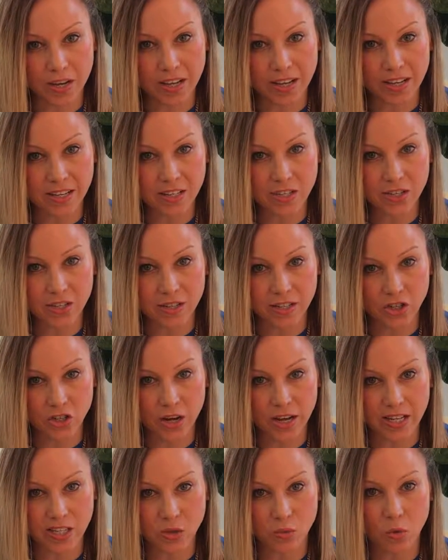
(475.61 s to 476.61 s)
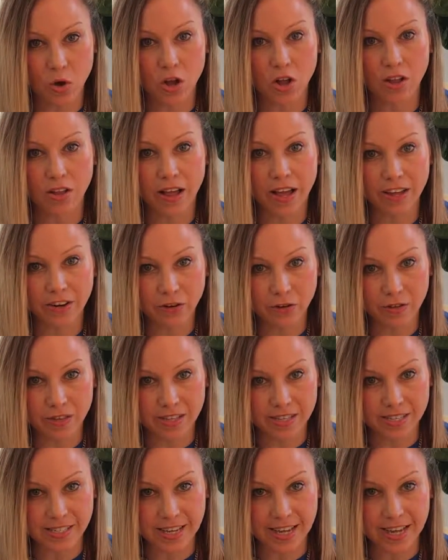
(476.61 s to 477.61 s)
into the chest wall under the
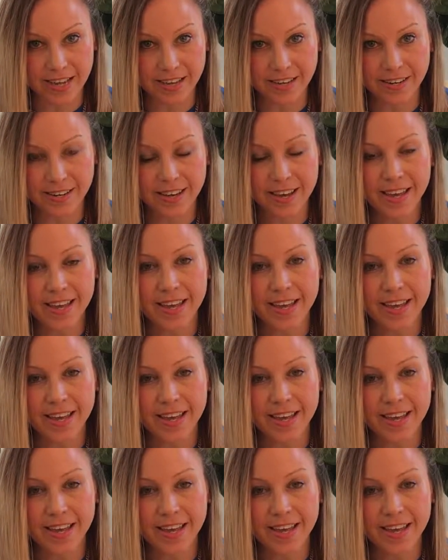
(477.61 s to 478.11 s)
skin